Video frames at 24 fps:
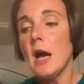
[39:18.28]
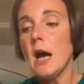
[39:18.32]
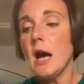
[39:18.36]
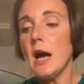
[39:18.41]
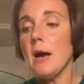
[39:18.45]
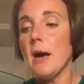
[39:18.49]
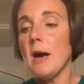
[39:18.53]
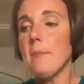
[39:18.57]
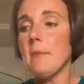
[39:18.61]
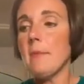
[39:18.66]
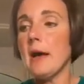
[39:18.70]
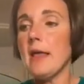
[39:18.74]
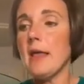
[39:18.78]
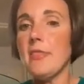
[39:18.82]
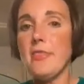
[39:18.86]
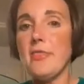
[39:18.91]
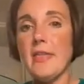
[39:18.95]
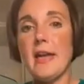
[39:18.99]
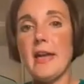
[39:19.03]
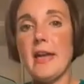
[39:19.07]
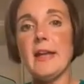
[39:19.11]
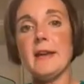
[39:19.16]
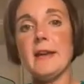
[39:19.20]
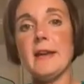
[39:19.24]
and
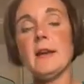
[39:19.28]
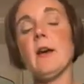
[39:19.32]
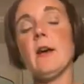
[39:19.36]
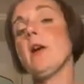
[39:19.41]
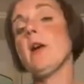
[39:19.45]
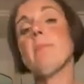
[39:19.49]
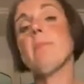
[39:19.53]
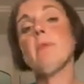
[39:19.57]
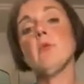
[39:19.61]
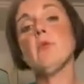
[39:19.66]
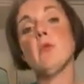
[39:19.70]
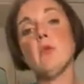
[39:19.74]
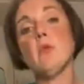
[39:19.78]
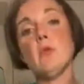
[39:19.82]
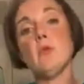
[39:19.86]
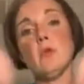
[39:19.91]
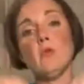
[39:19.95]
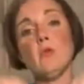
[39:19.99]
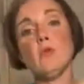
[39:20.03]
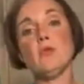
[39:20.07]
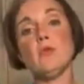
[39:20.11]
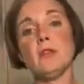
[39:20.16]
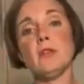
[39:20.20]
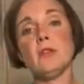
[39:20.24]
then I pour
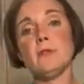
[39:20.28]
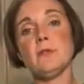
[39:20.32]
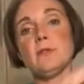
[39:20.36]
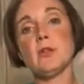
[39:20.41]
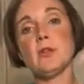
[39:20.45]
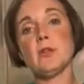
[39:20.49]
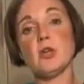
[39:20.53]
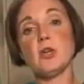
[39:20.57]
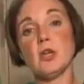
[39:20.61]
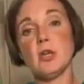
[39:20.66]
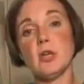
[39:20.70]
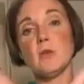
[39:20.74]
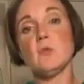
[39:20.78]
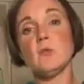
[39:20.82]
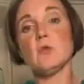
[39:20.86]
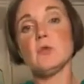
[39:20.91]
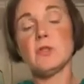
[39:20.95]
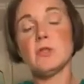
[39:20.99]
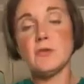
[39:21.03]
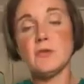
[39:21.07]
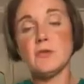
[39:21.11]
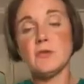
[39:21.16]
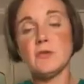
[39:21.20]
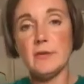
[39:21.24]
all the cooking
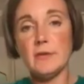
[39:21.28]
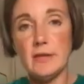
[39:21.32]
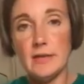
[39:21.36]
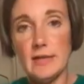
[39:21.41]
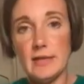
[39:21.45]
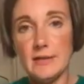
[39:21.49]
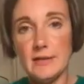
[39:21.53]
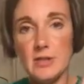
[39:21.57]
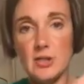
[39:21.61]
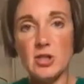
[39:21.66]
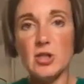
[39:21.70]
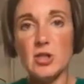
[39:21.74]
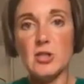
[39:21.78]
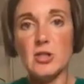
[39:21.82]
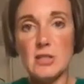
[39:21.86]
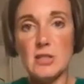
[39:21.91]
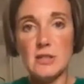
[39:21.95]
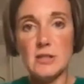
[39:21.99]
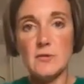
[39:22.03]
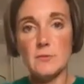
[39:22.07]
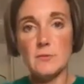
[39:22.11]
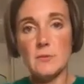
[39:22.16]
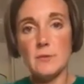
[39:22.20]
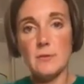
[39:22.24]
water in and the juices
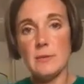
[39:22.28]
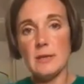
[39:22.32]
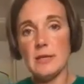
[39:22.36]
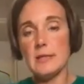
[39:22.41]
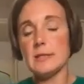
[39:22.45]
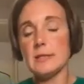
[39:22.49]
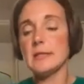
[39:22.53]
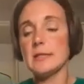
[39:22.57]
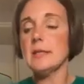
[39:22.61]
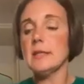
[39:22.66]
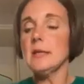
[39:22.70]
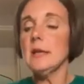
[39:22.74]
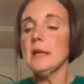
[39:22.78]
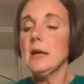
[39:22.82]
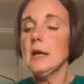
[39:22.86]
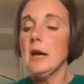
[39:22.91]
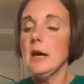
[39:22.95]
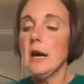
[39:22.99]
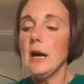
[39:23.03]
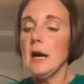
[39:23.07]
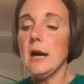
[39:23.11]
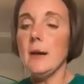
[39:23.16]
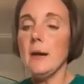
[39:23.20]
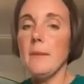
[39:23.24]
from the meat.
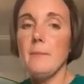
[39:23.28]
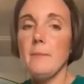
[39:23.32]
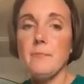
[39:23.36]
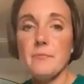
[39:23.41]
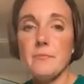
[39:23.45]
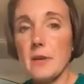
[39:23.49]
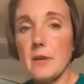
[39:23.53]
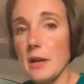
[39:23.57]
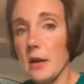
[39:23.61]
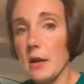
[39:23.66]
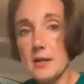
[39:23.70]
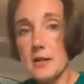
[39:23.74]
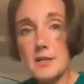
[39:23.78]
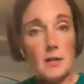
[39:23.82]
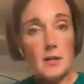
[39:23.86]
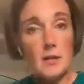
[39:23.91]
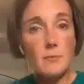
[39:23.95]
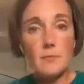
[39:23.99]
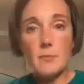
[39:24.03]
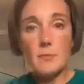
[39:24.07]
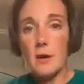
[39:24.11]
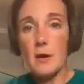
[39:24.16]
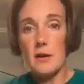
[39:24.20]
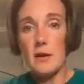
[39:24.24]
And
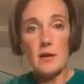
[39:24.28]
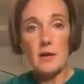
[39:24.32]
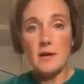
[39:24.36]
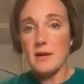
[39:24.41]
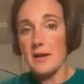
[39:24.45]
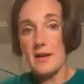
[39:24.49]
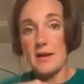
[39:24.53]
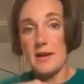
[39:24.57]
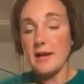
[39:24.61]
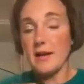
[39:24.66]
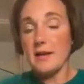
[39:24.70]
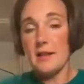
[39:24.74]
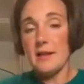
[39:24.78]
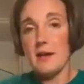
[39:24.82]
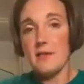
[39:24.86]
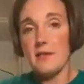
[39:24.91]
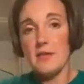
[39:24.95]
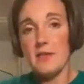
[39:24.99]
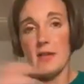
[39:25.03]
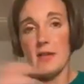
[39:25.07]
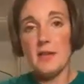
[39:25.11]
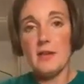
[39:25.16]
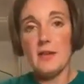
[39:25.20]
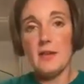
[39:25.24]

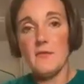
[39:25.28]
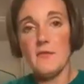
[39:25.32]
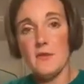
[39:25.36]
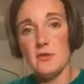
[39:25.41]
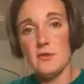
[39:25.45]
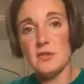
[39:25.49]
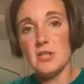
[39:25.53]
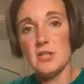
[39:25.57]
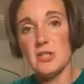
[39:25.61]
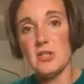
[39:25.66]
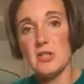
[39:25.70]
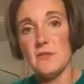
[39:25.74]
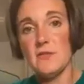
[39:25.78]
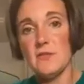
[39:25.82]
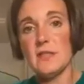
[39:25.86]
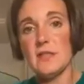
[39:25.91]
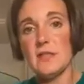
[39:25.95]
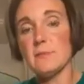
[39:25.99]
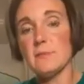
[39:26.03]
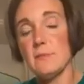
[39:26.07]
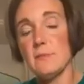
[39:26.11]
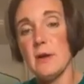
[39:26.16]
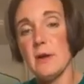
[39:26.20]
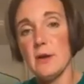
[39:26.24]
the advantage of
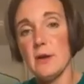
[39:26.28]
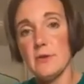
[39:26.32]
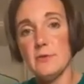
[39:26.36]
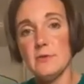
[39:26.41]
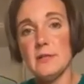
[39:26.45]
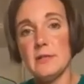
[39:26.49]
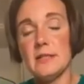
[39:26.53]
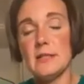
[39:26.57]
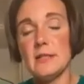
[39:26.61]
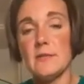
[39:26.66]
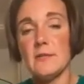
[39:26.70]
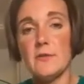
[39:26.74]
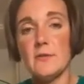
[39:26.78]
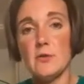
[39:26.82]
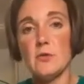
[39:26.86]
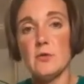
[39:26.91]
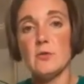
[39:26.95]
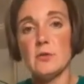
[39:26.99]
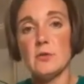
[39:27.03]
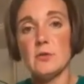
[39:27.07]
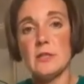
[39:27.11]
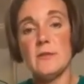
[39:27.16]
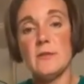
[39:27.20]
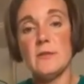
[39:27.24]
this mode is, of
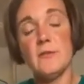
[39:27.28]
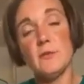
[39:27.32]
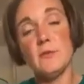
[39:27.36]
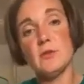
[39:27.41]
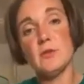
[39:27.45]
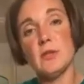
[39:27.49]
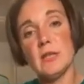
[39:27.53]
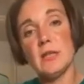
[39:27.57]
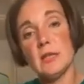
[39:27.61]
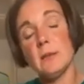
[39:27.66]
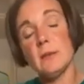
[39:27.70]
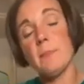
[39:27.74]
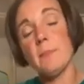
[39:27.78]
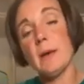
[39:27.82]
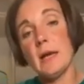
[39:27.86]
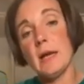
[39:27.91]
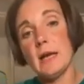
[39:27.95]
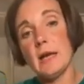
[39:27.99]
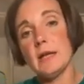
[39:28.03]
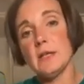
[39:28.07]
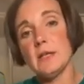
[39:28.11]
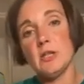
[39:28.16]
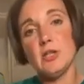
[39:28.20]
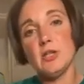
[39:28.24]
course, if you're doing it in a
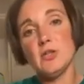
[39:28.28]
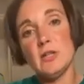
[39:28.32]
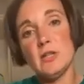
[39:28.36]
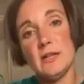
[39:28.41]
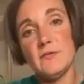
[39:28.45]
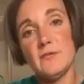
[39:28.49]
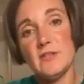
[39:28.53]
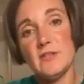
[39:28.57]
pan, you'd